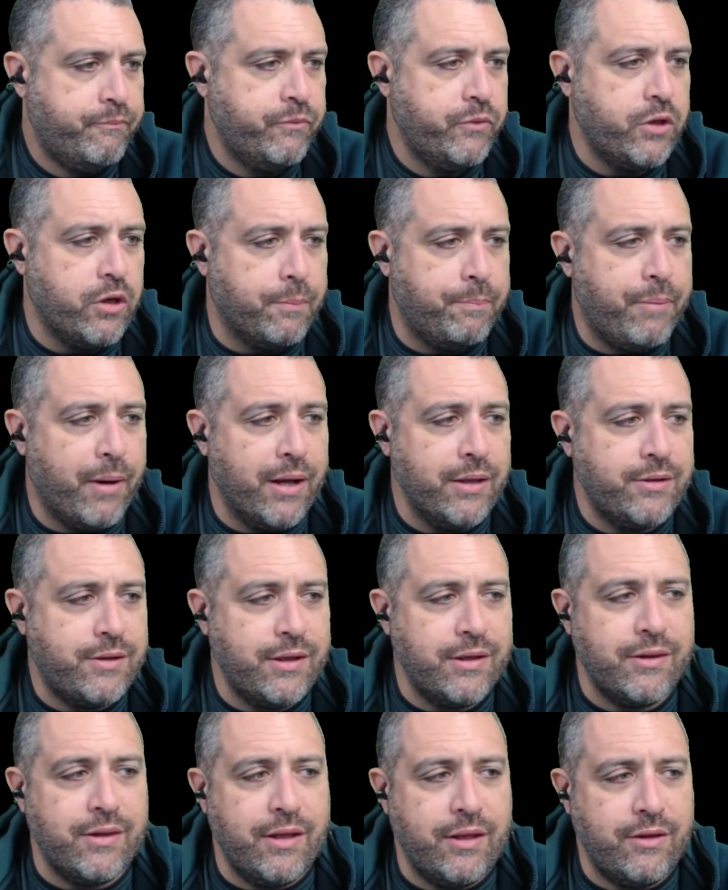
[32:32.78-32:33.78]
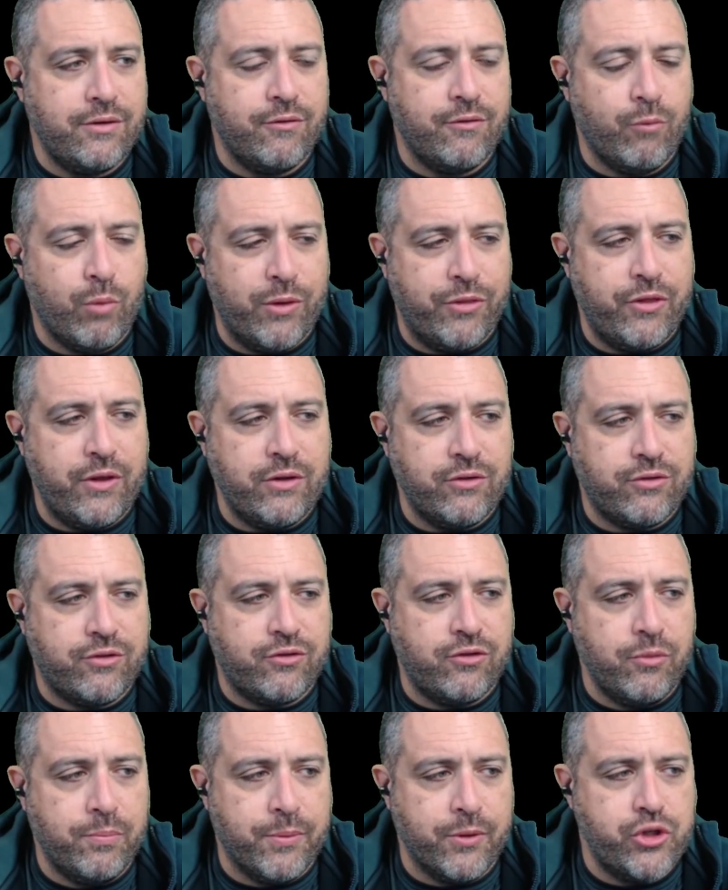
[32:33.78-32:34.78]
You're punting with these
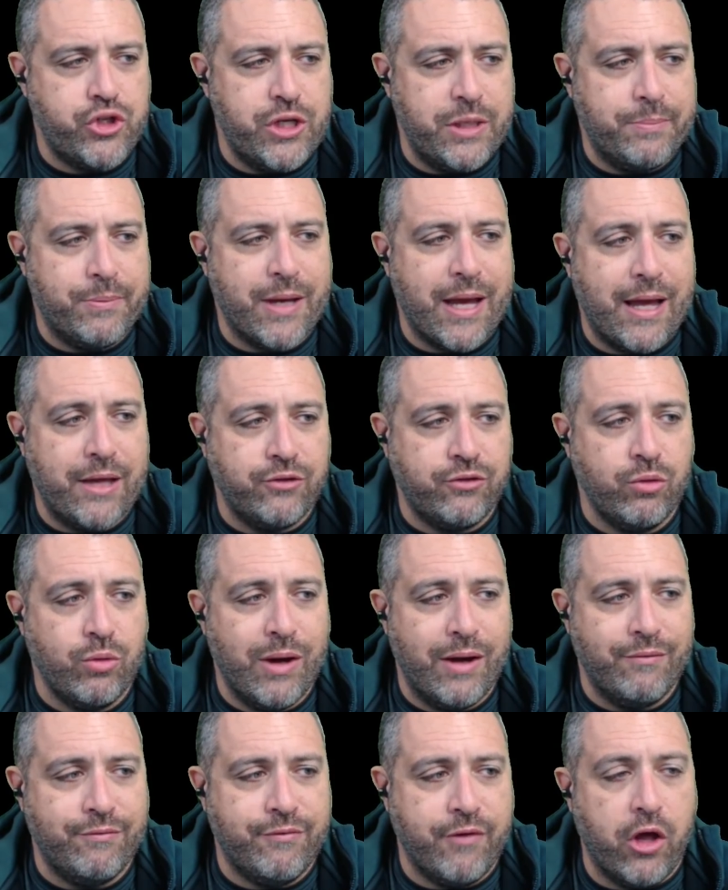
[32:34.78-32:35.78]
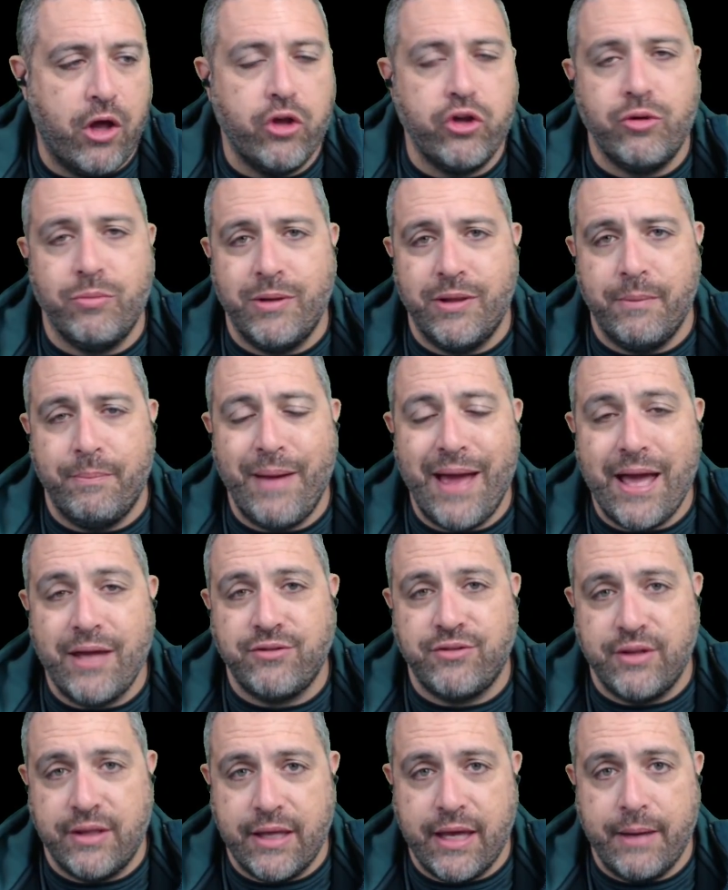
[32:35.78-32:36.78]
super cheap guys who have volume in the
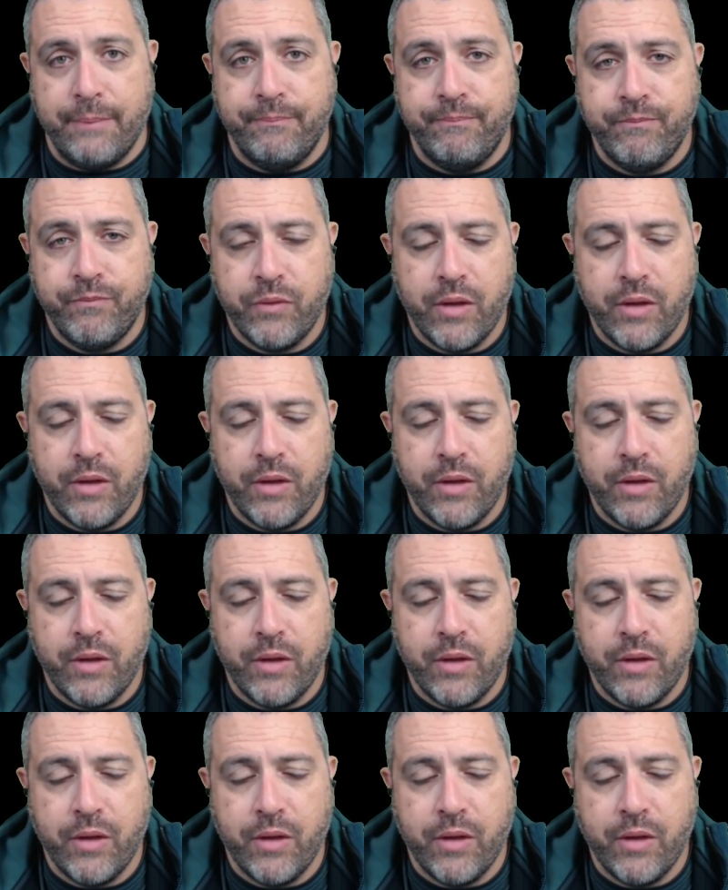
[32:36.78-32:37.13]
passing game.